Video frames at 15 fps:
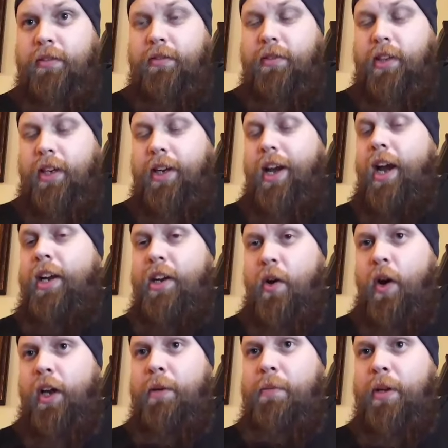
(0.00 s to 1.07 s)
Okay, I
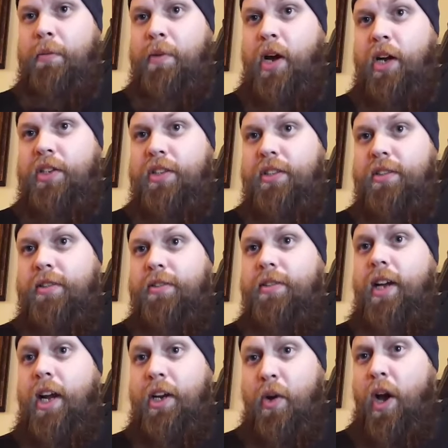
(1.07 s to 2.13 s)
know I can be obnoxious.
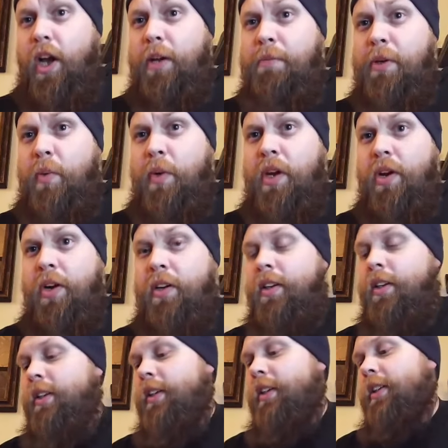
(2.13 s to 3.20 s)
I know I can be weird.
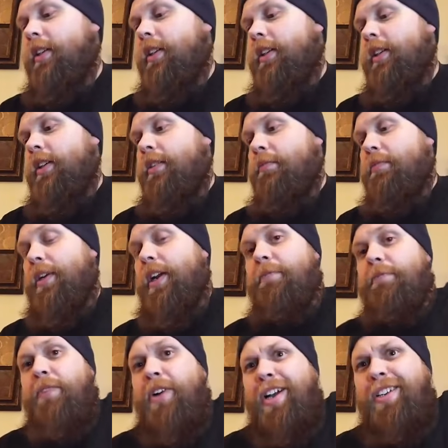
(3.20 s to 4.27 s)
But
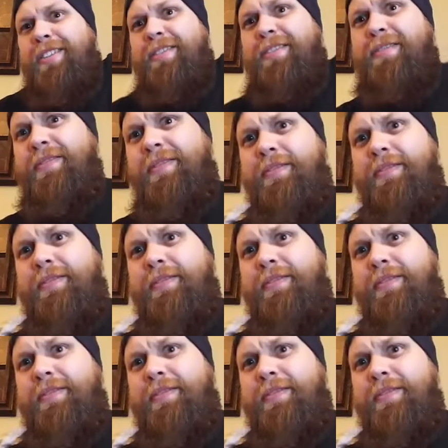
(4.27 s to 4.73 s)
I'm fun.